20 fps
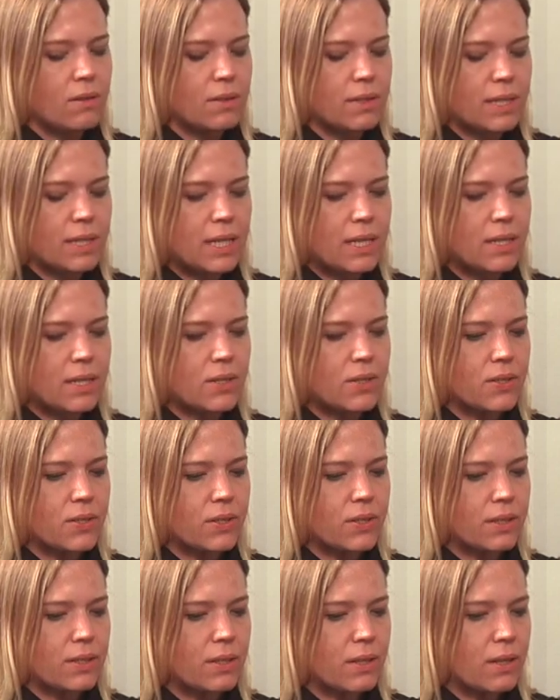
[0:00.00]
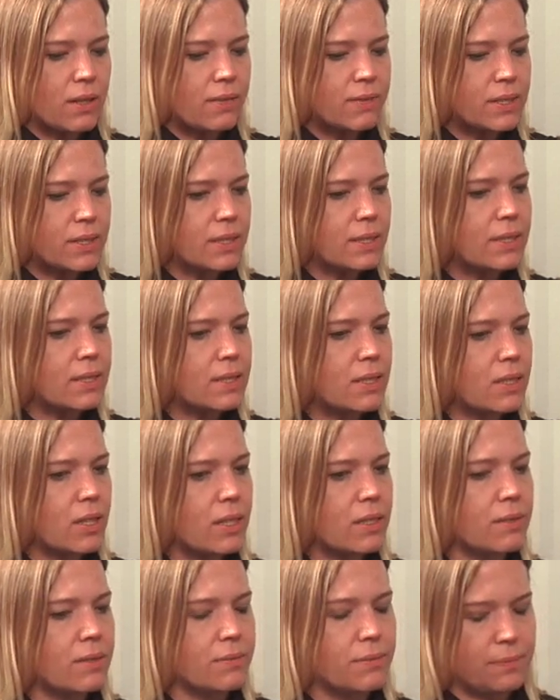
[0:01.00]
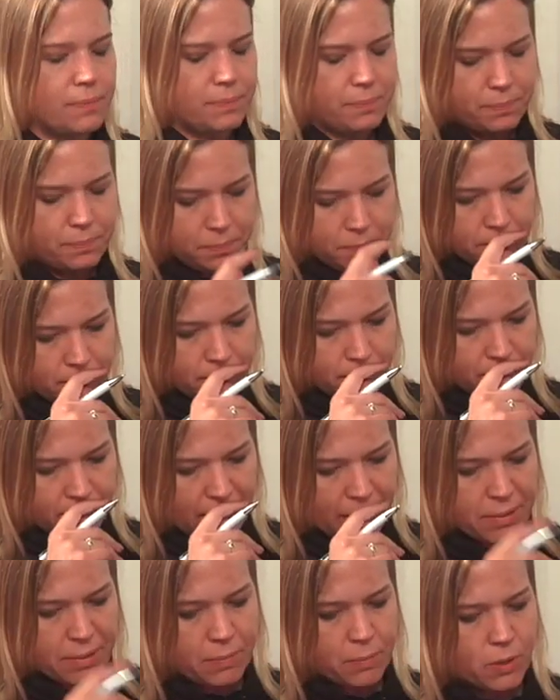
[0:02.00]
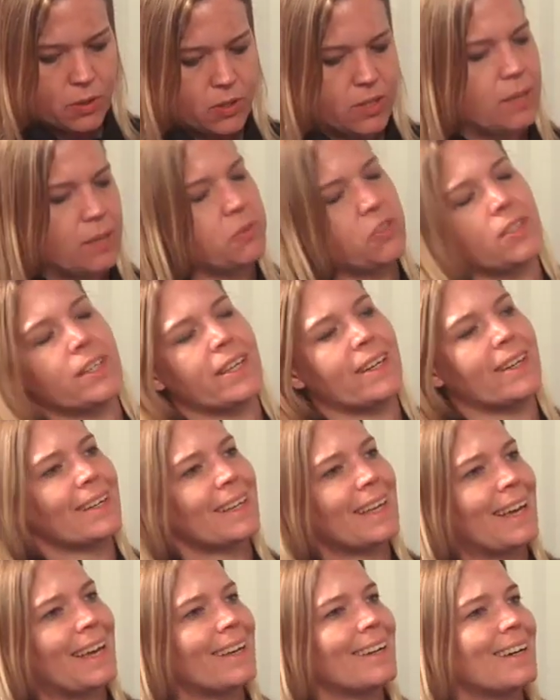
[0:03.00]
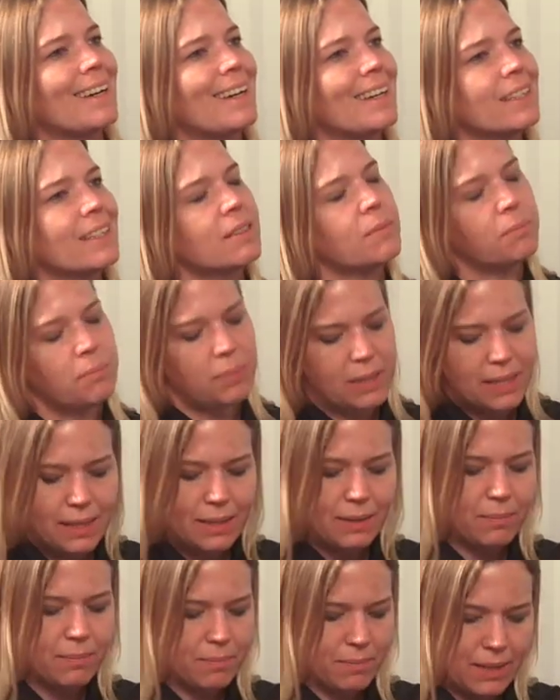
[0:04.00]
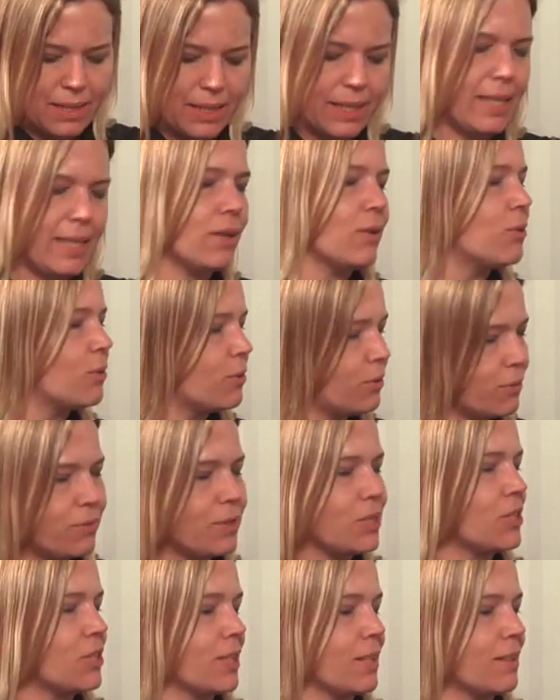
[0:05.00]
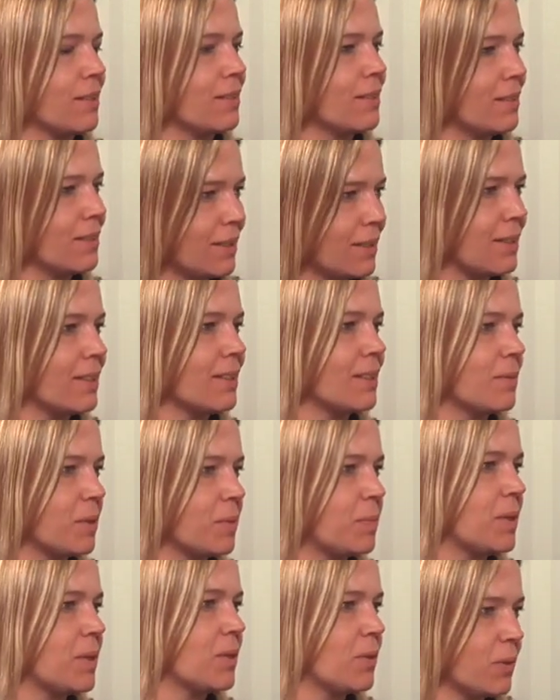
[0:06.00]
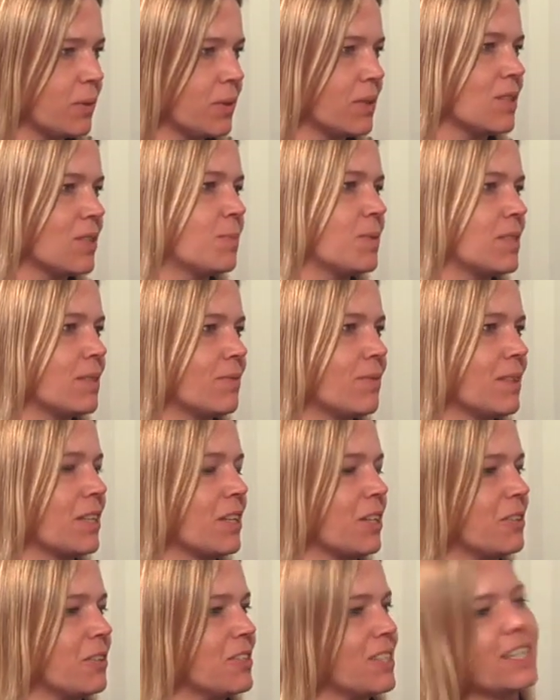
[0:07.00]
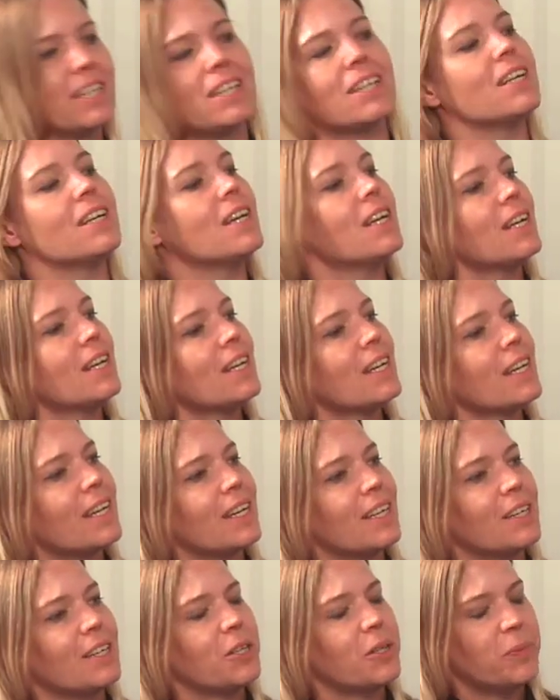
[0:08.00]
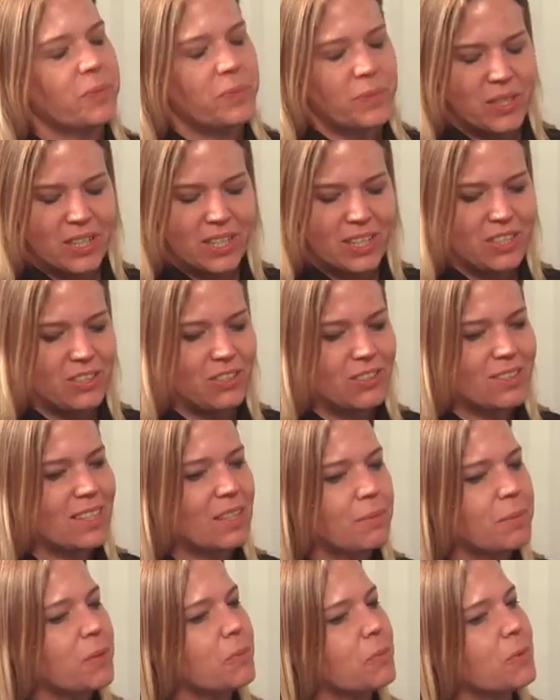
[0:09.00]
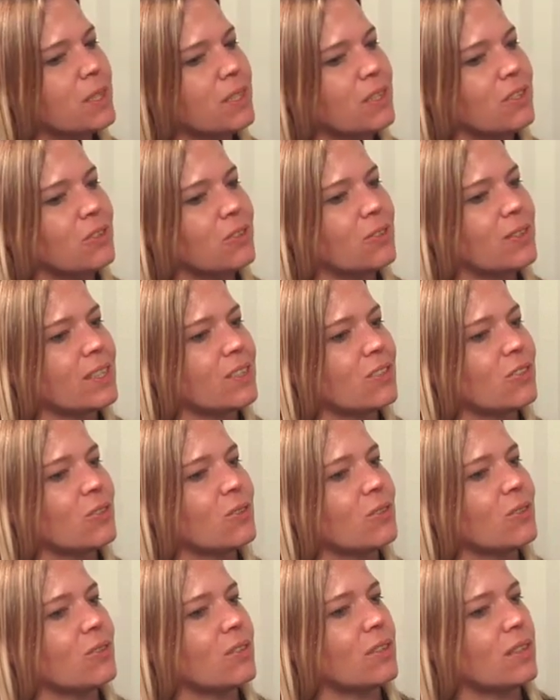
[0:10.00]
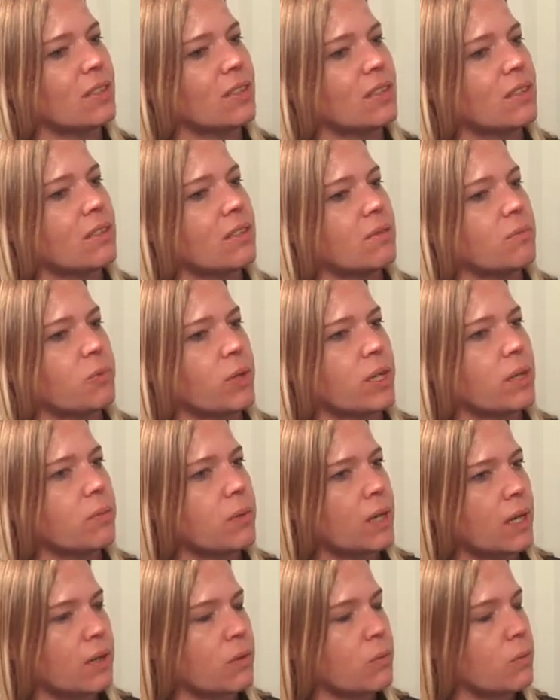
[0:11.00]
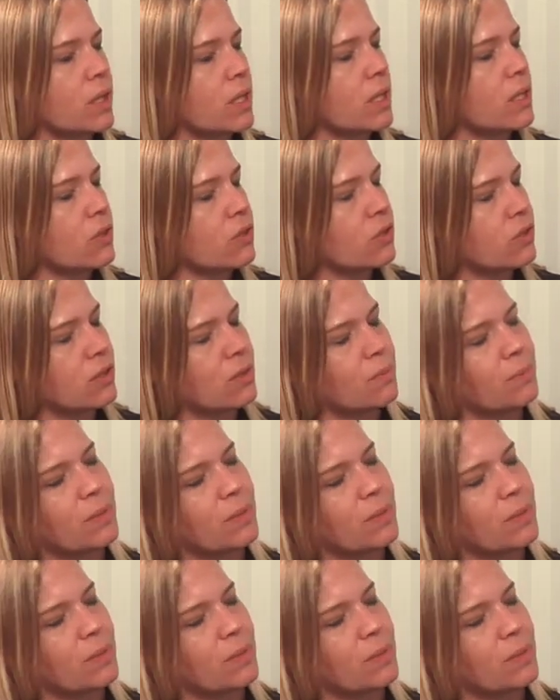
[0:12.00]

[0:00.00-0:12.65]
Now, obviously there's a lot of public perception that it can either be mining or fishing in Namibia on the specific coastline. Can you tell me, what are you doing to bring about awareness to the